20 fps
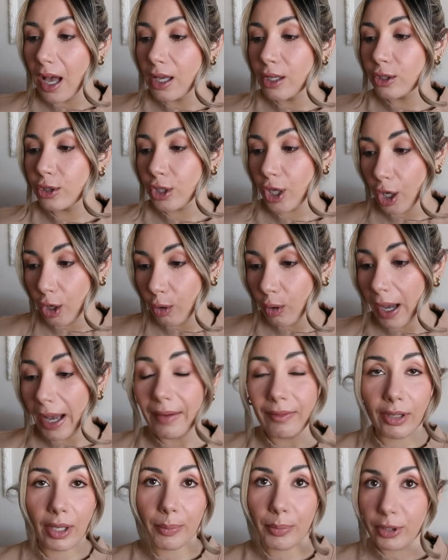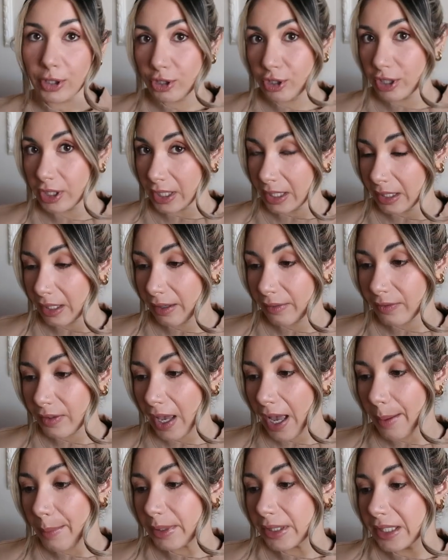So I've not purchased any of
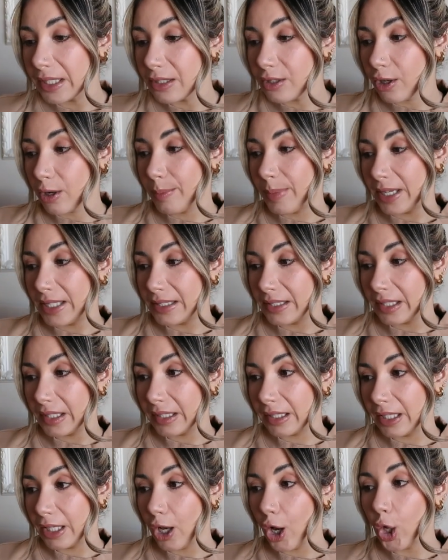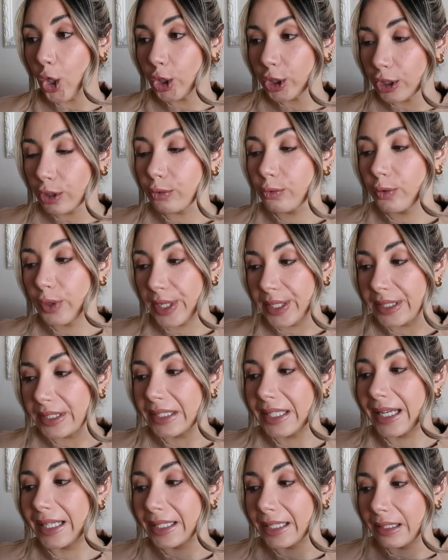them. These are basically all the rings
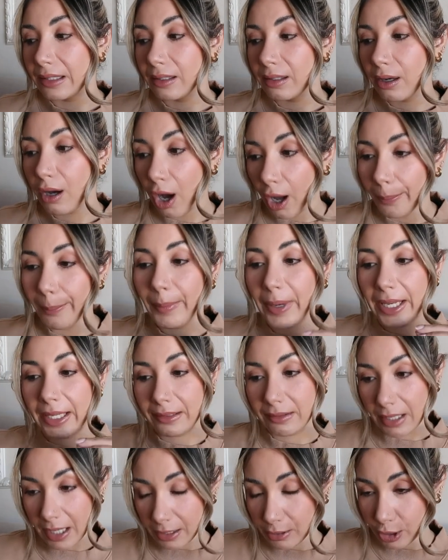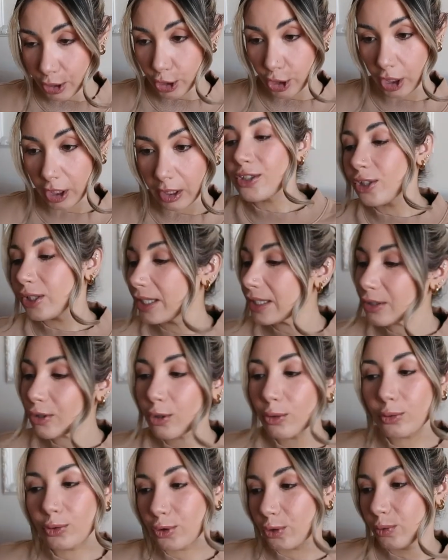that caught my attention. So let's
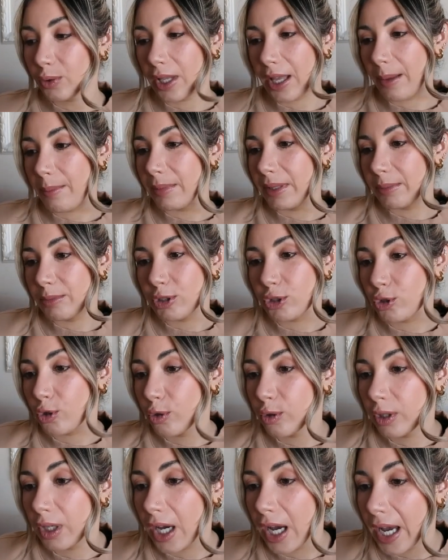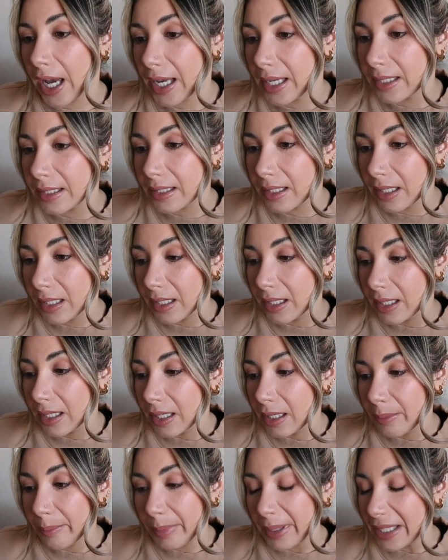go through them. Let me show you guys
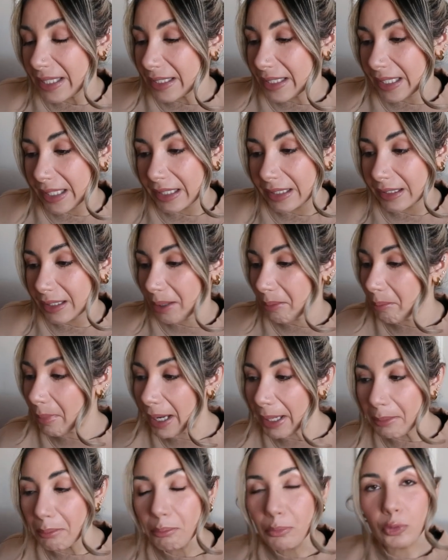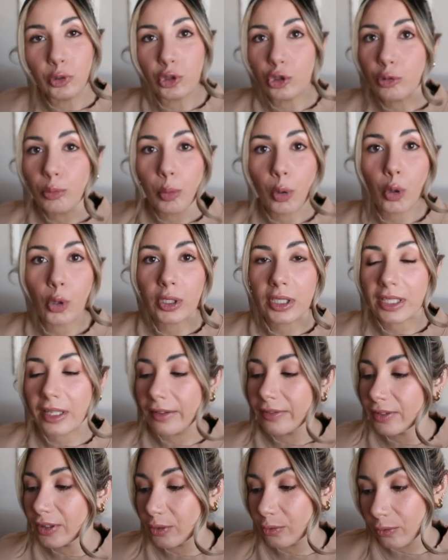basically my mood boards
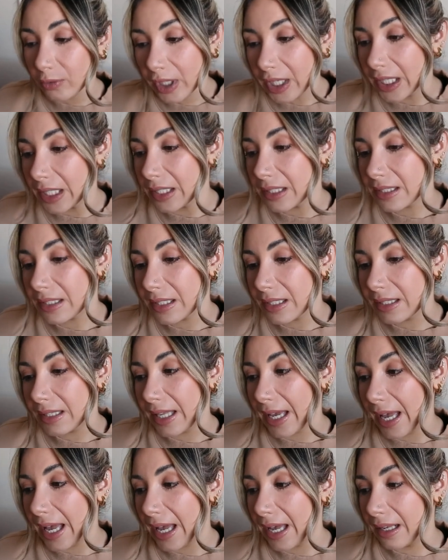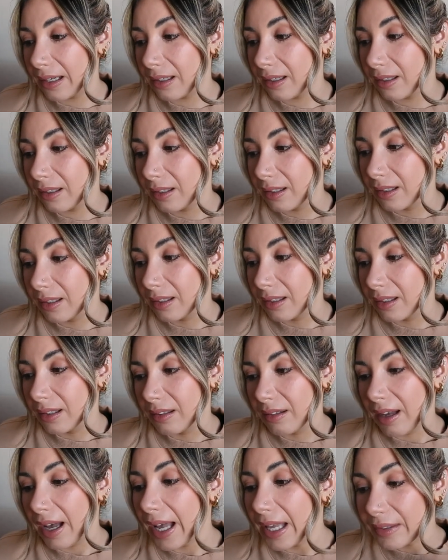of the rings that
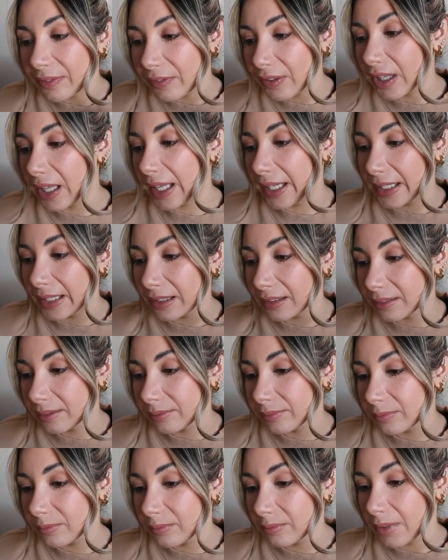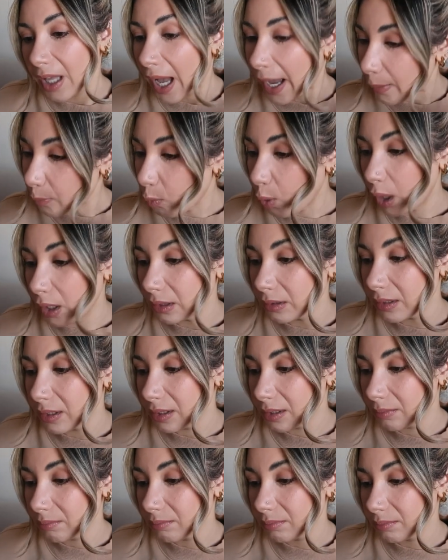I feel like I want
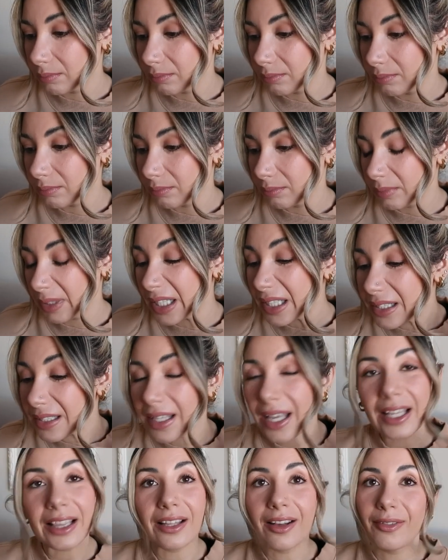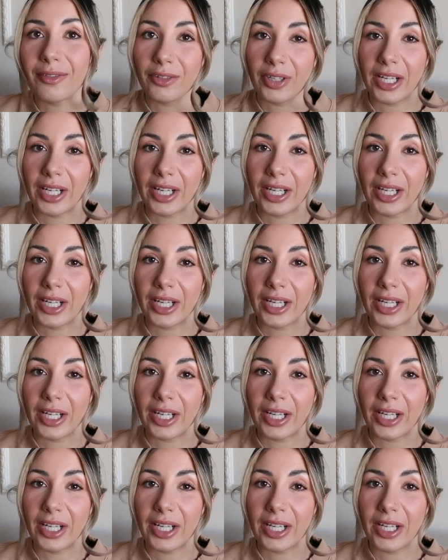because I love